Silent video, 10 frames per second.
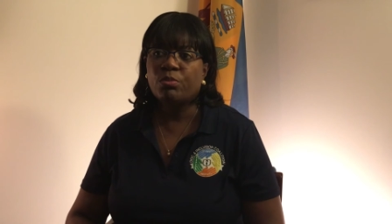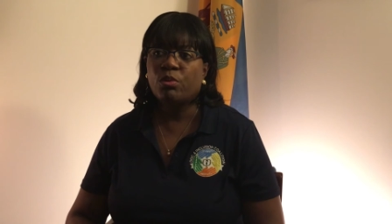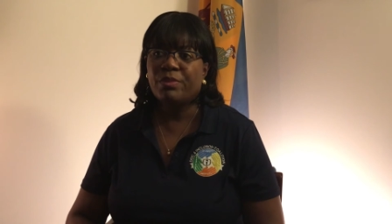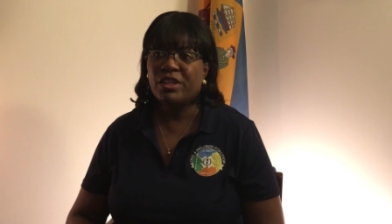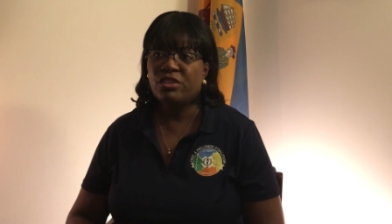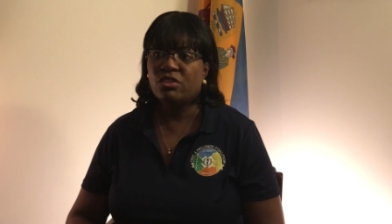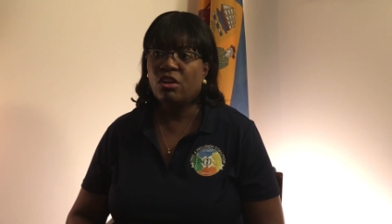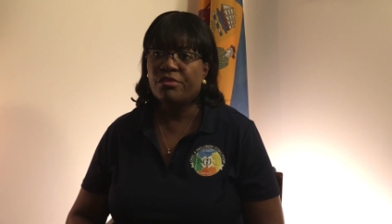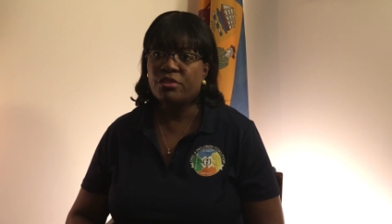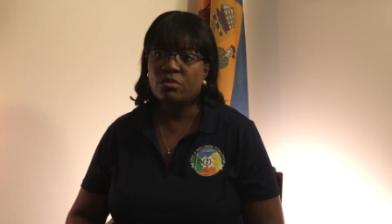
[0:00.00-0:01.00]
Probation
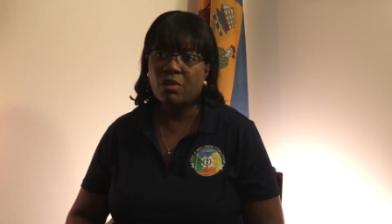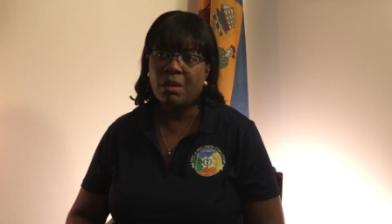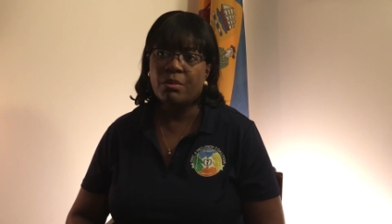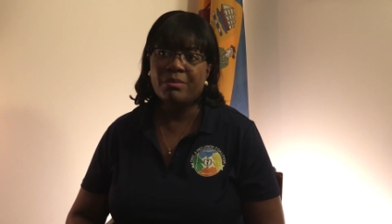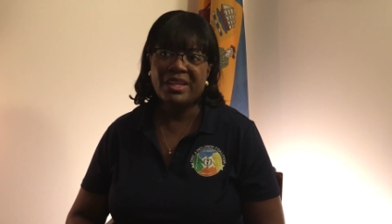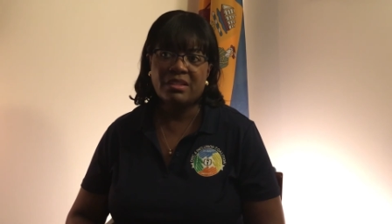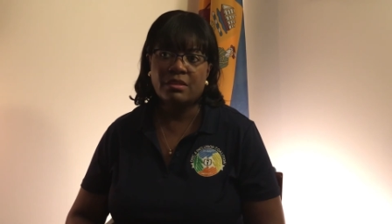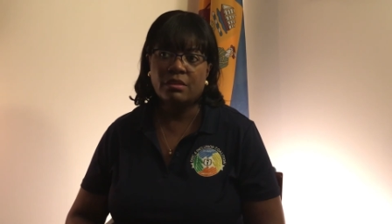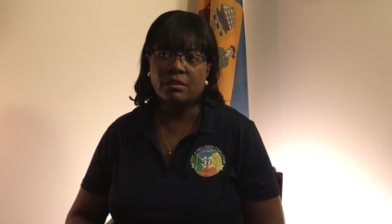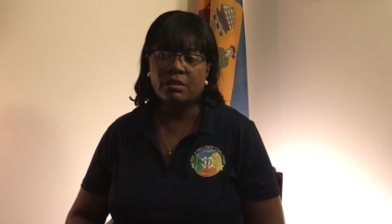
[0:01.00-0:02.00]
Officer Robert
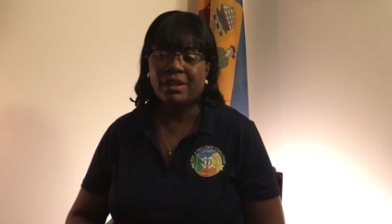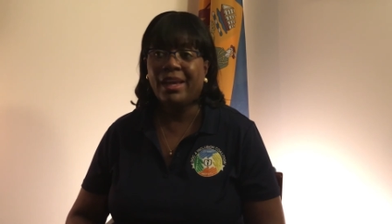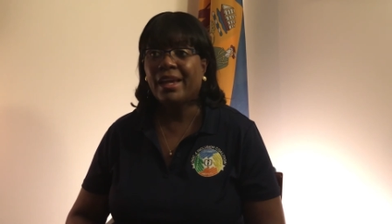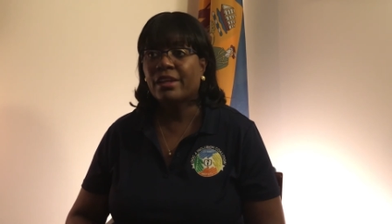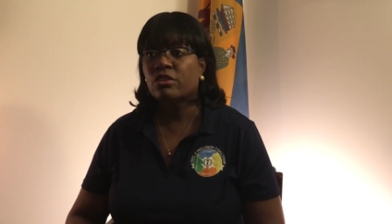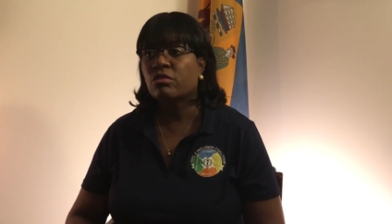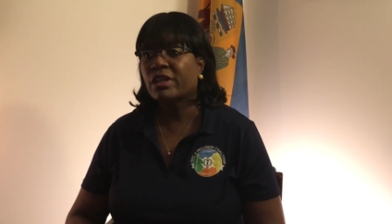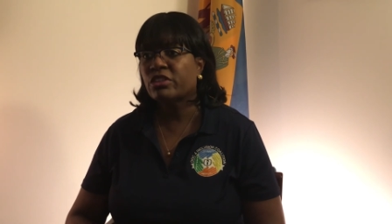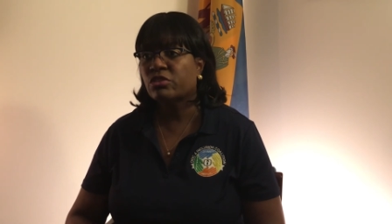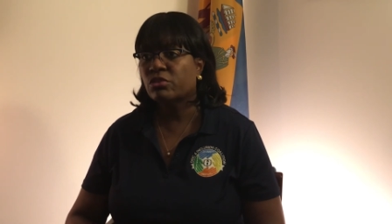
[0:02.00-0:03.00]
Mason and
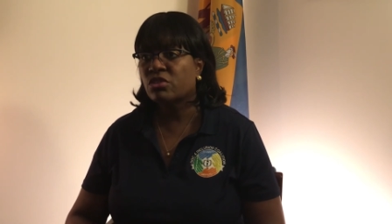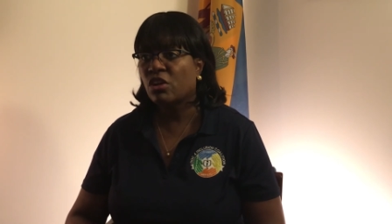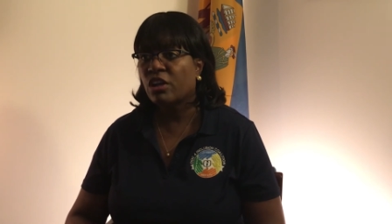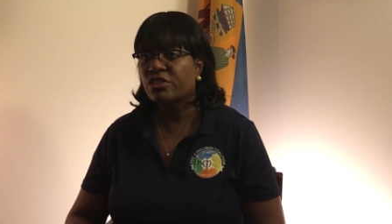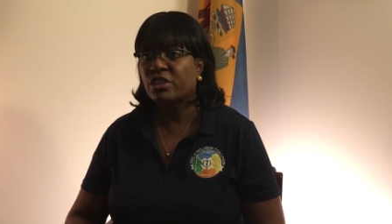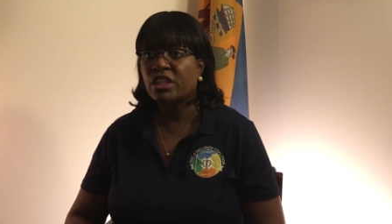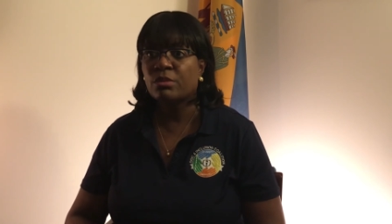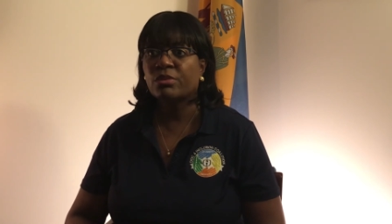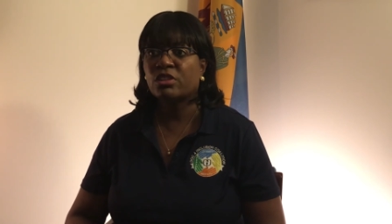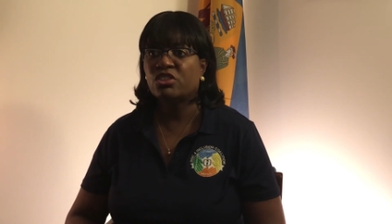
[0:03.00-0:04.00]
Correctional Sergeant
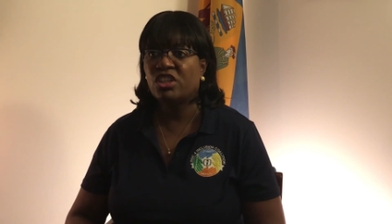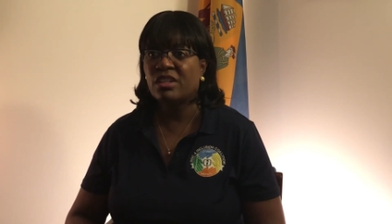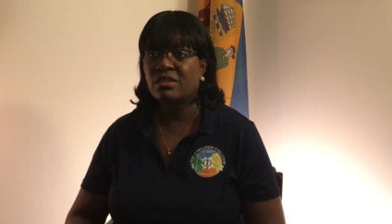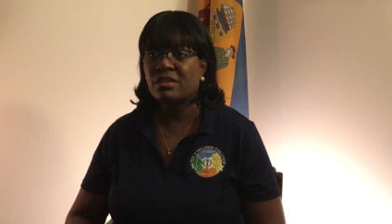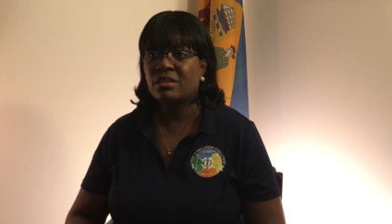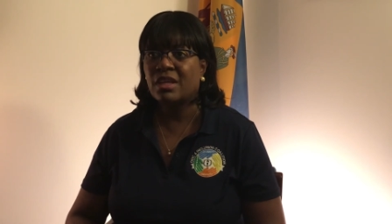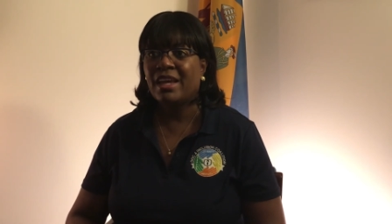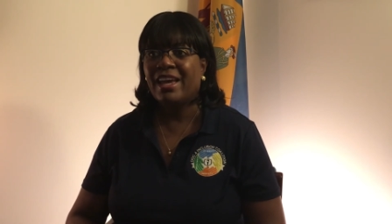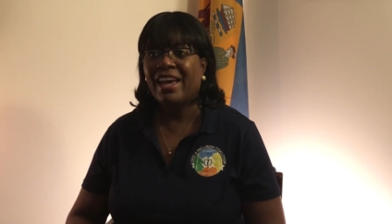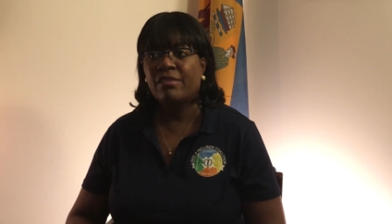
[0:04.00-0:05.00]
Kimberly Justice,
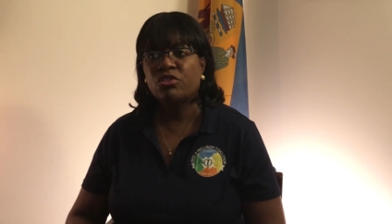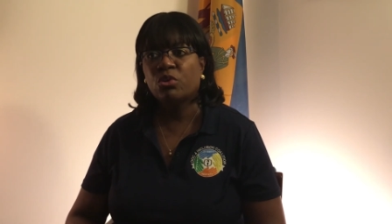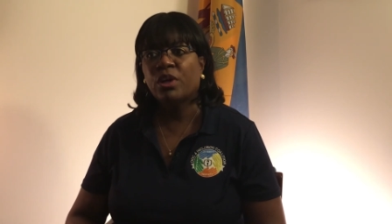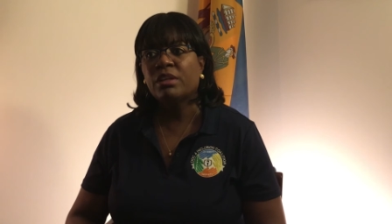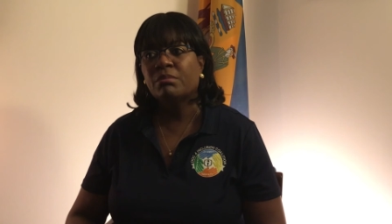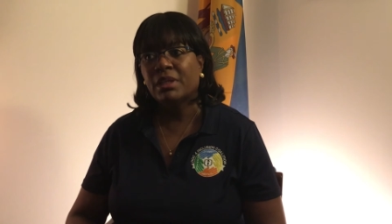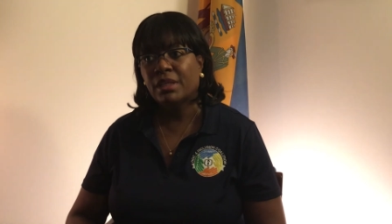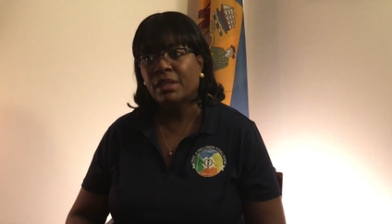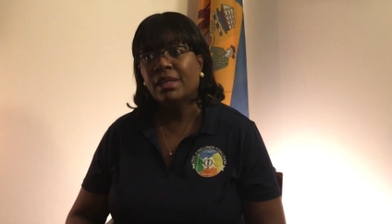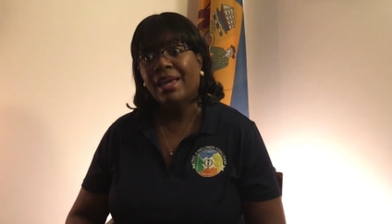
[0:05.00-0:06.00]
have joined
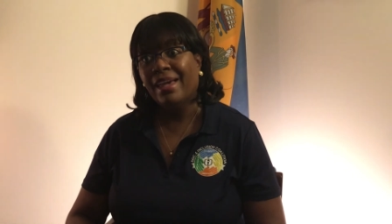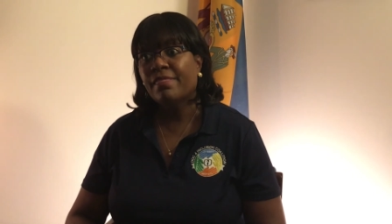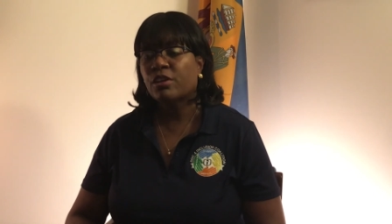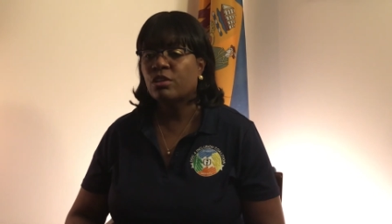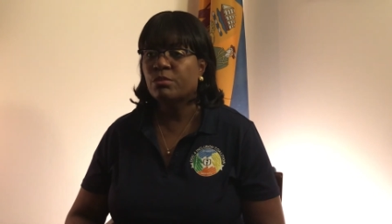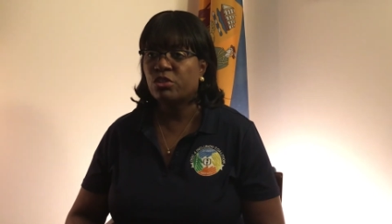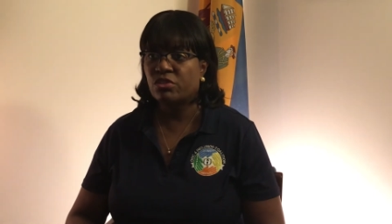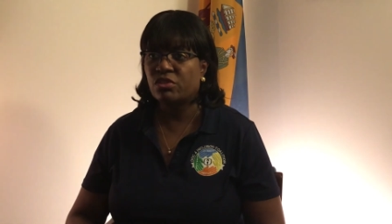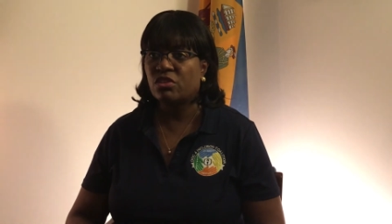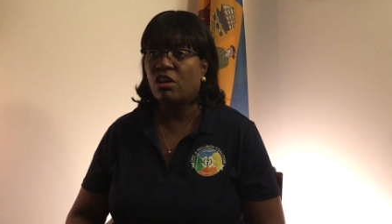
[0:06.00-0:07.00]
me and the
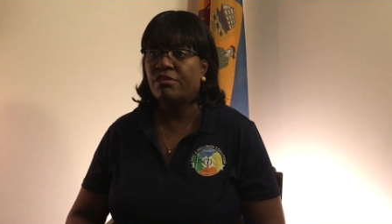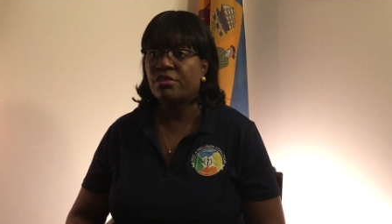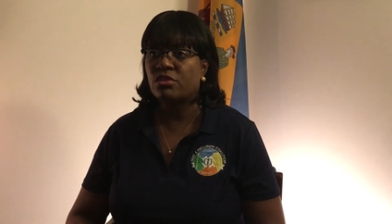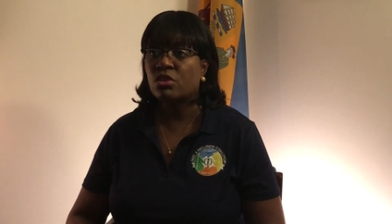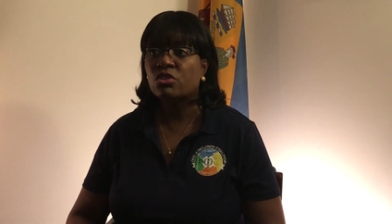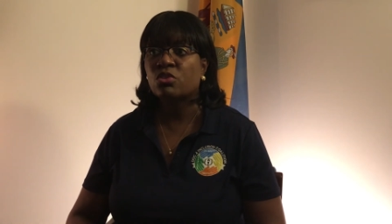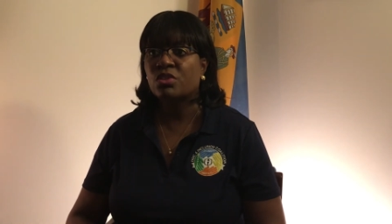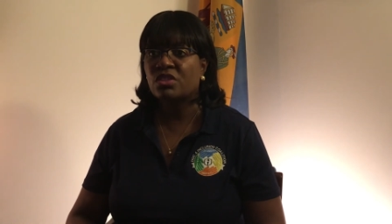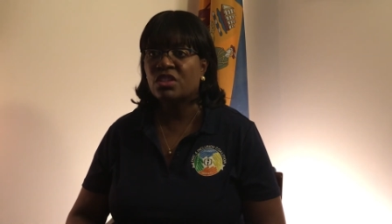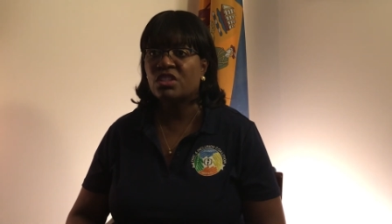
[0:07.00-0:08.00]
Commissioner's Office to
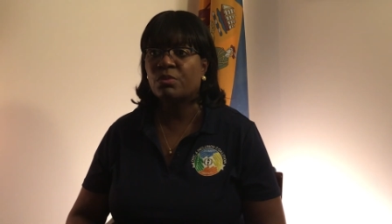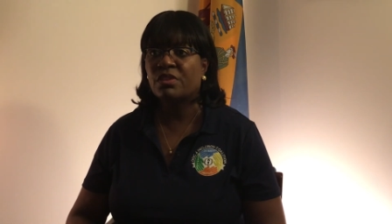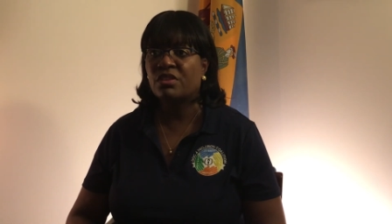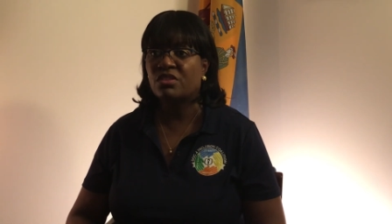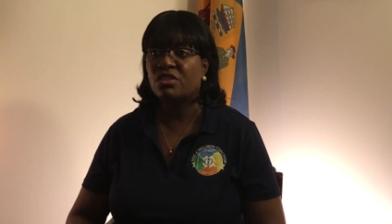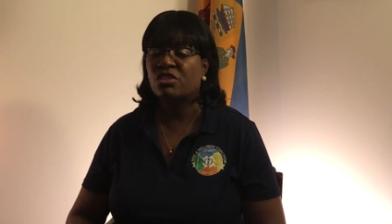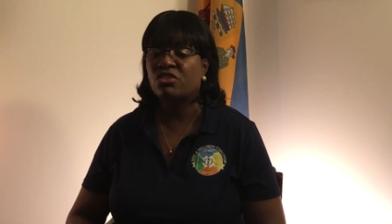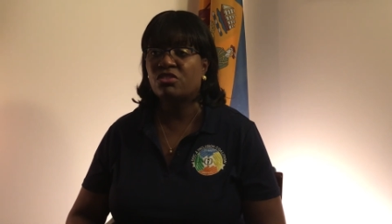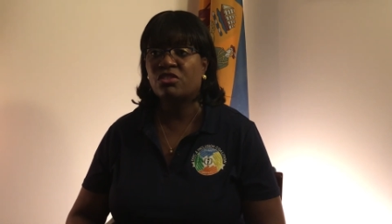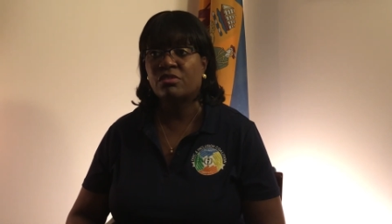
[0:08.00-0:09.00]
assist with this
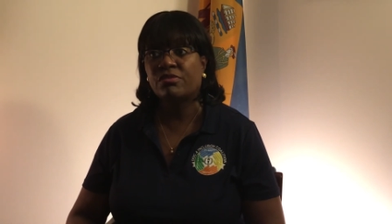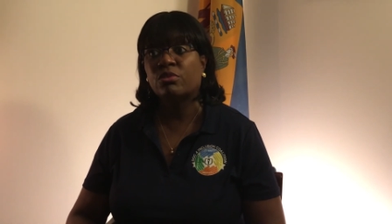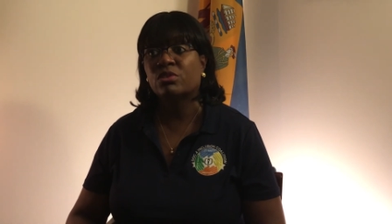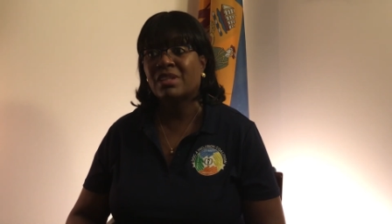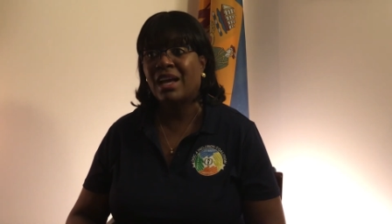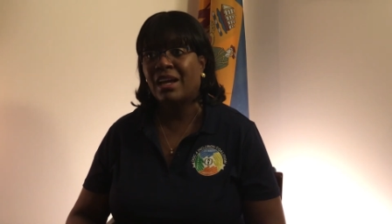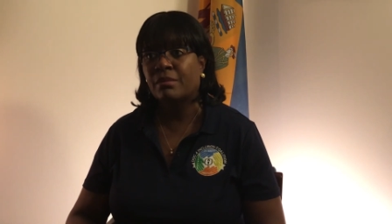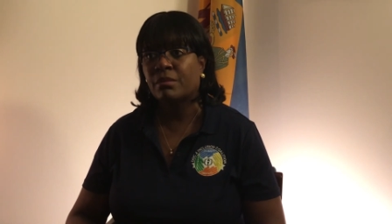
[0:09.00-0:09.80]
initiative full-time.